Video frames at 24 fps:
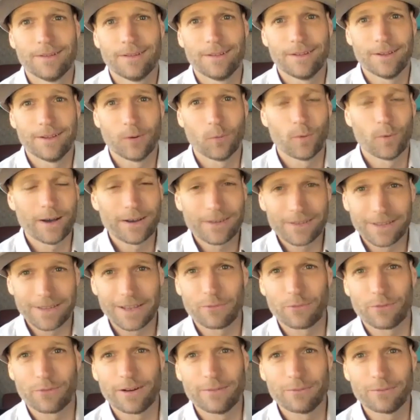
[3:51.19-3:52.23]
uh,
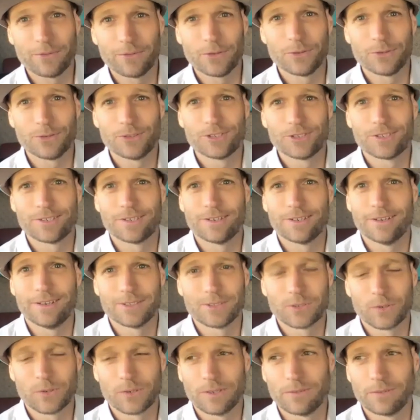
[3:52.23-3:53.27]
wildlife refuge and
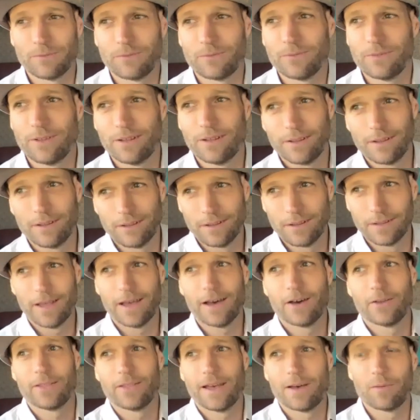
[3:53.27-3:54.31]
sort of uh,
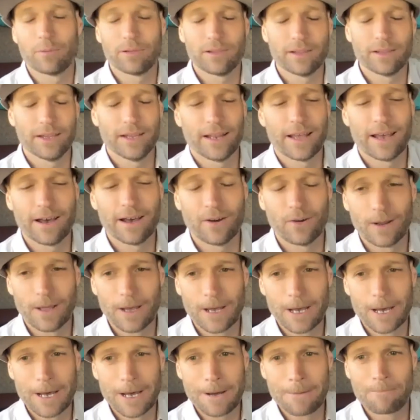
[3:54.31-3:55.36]
how that played out.
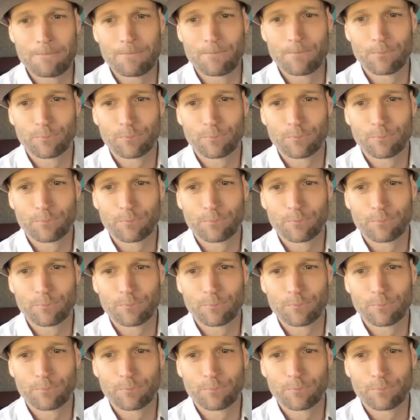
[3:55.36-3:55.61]
Um,